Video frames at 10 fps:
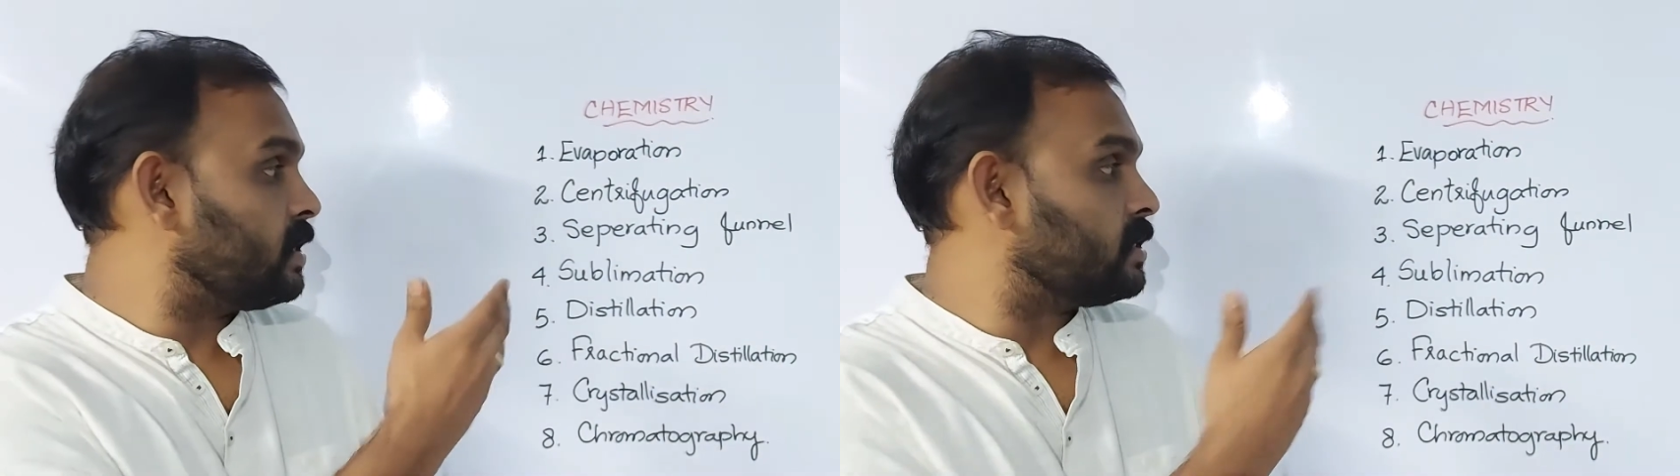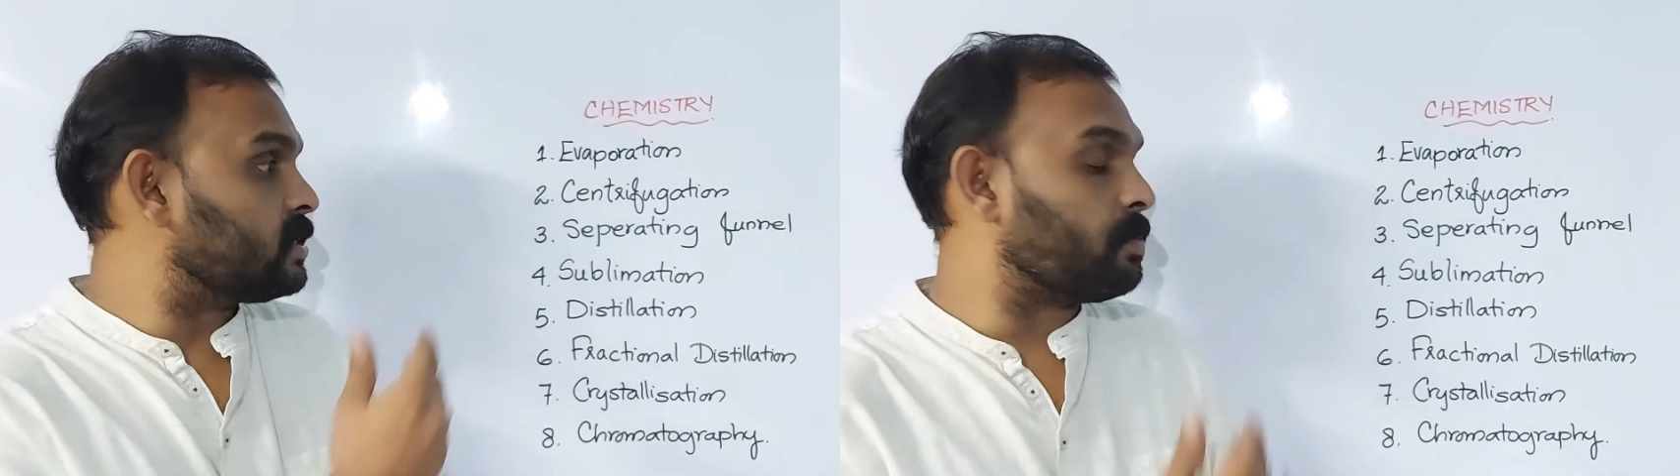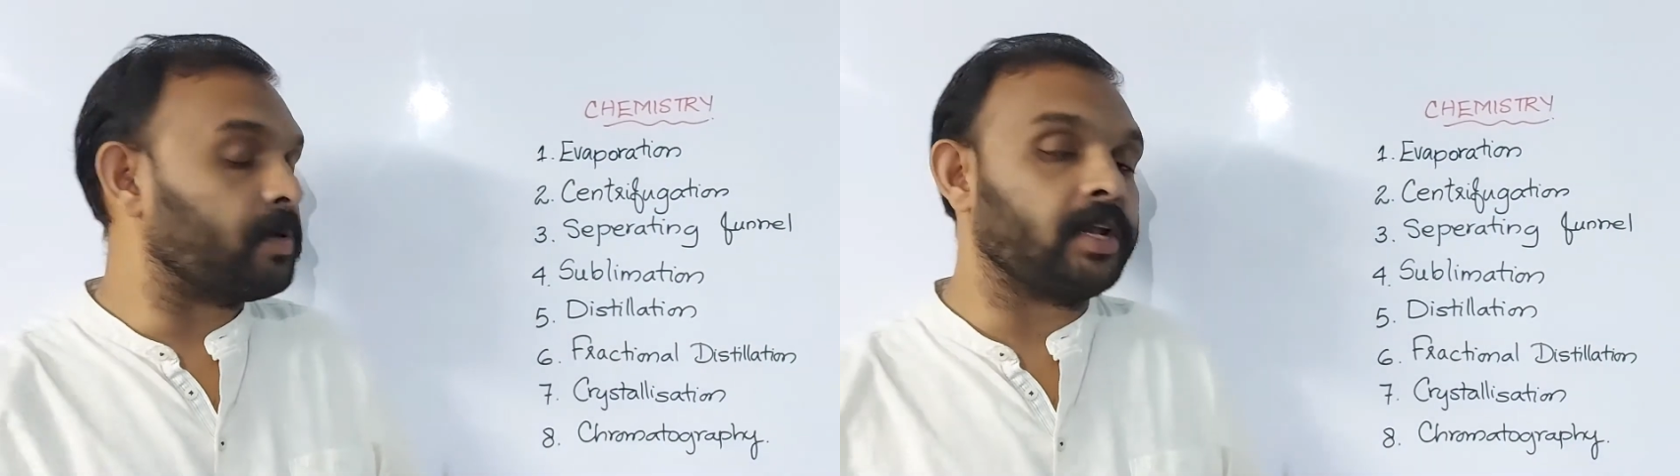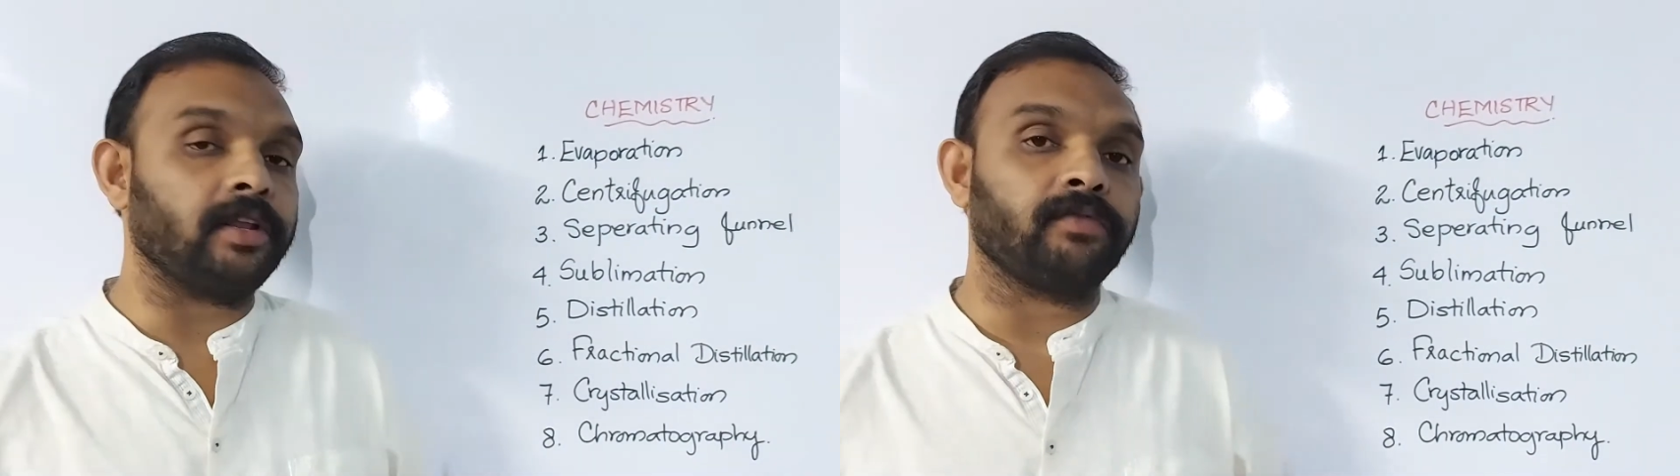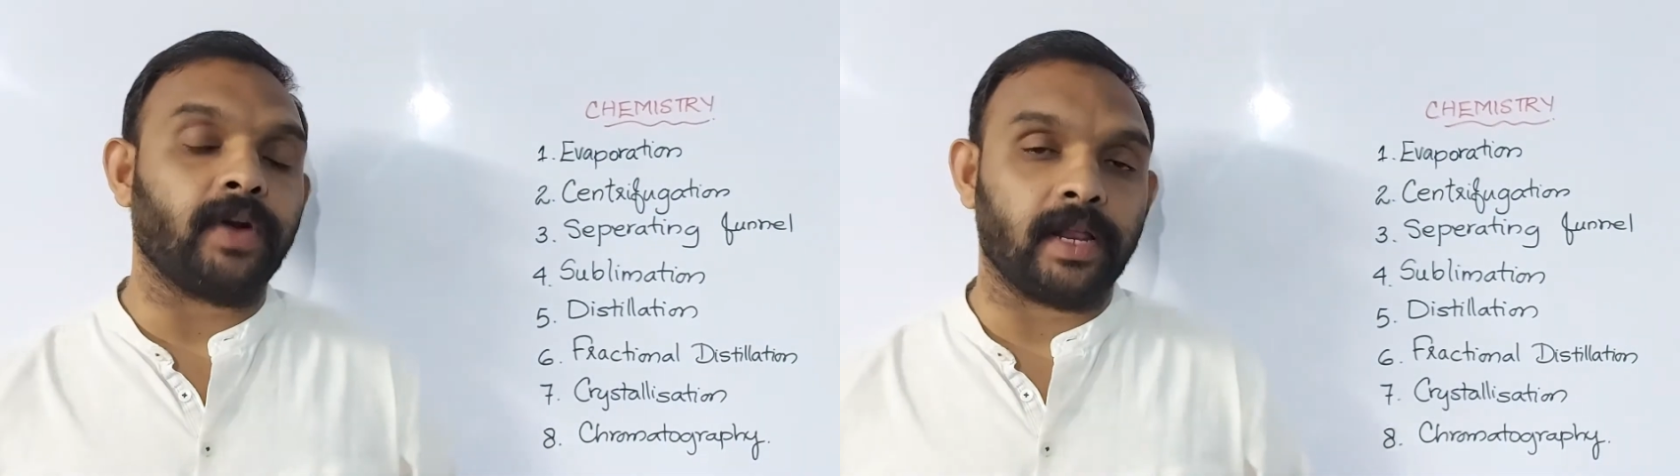
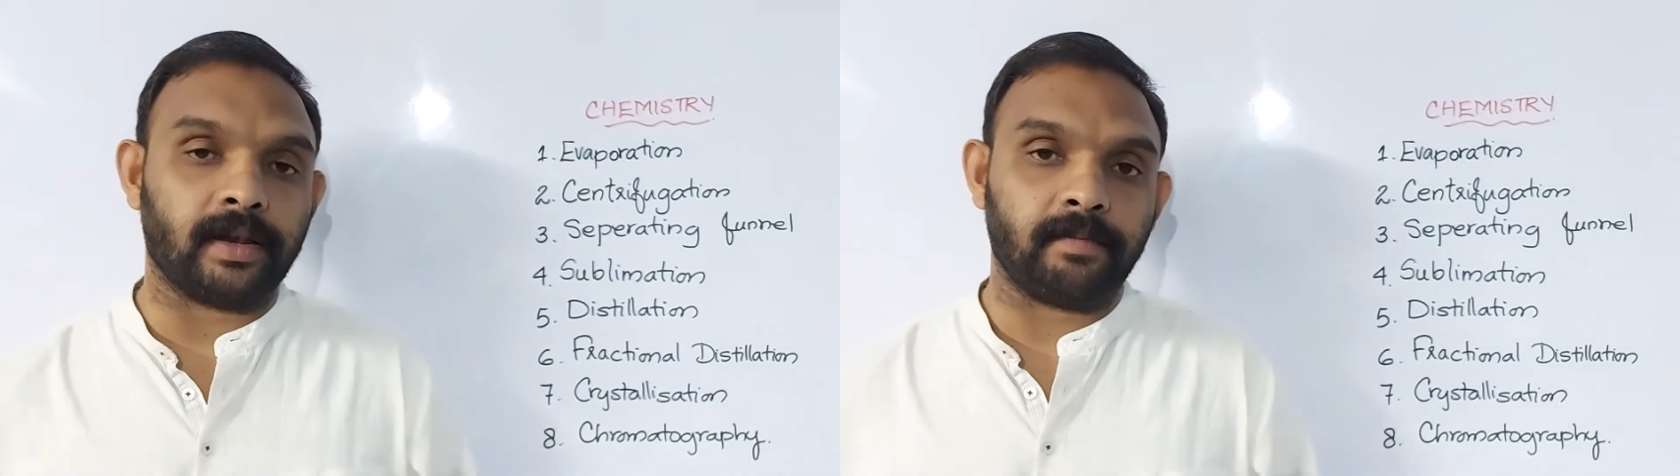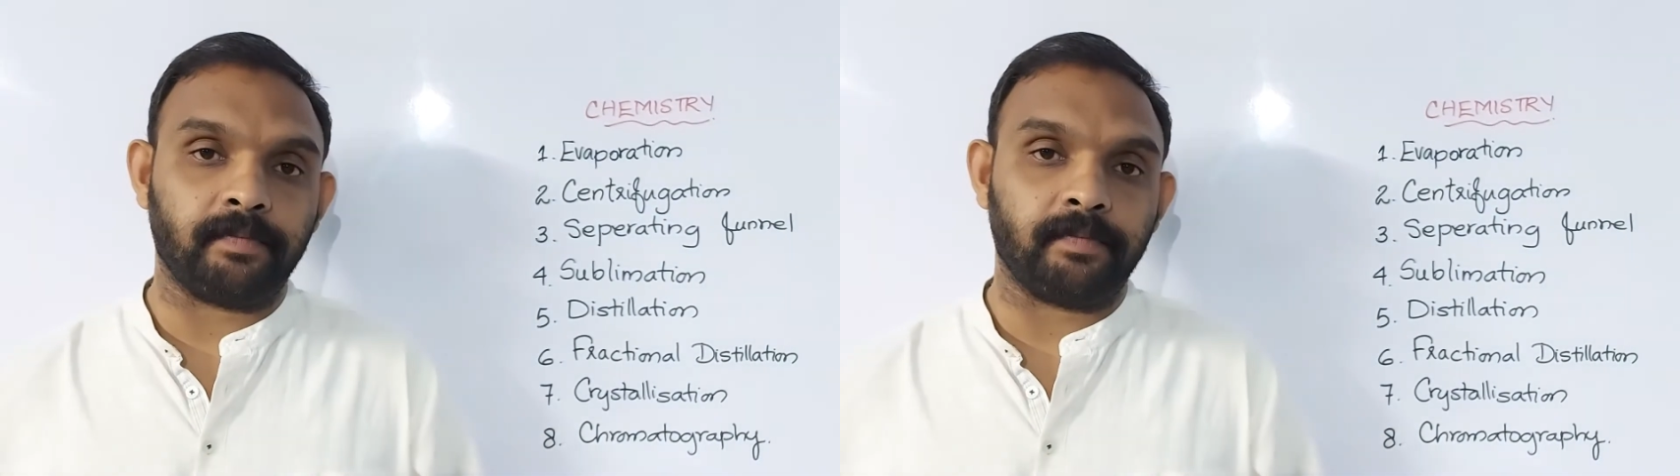separating funnel.